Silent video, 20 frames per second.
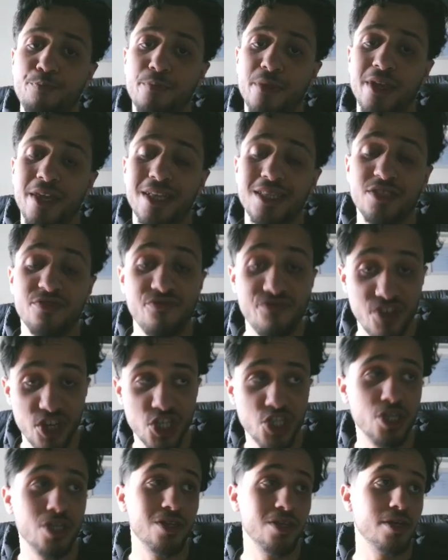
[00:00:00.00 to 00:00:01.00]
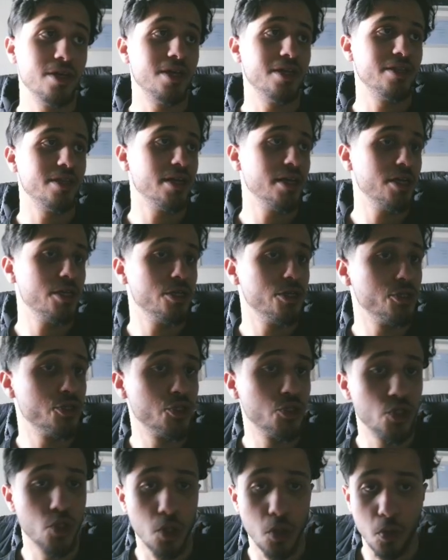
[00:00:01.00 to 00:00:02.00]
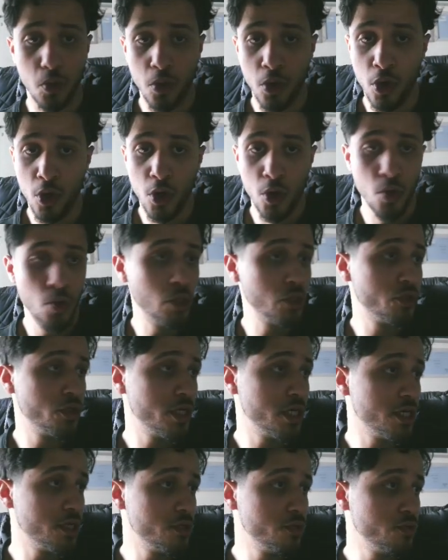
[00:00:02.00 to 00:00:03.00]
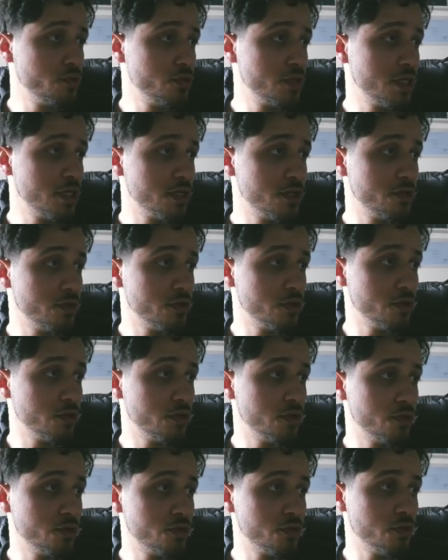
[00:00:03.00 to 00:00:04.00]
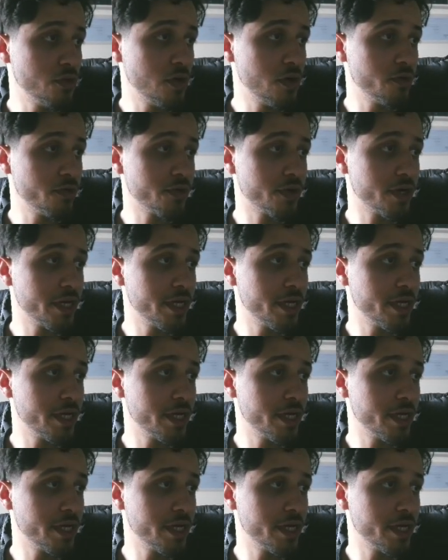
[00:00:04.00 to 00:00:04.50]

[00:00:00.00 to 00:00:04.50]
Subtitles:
phishing attack. So what you're gonna do, we're gonna go to our